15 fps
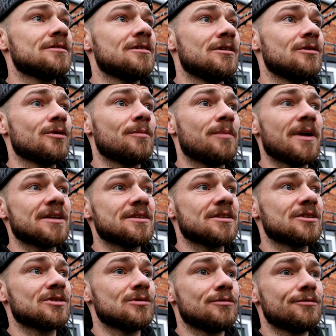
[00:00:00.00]
a load of
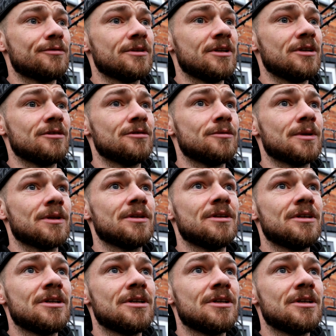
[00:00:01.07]
plastic, so if we need to, we'll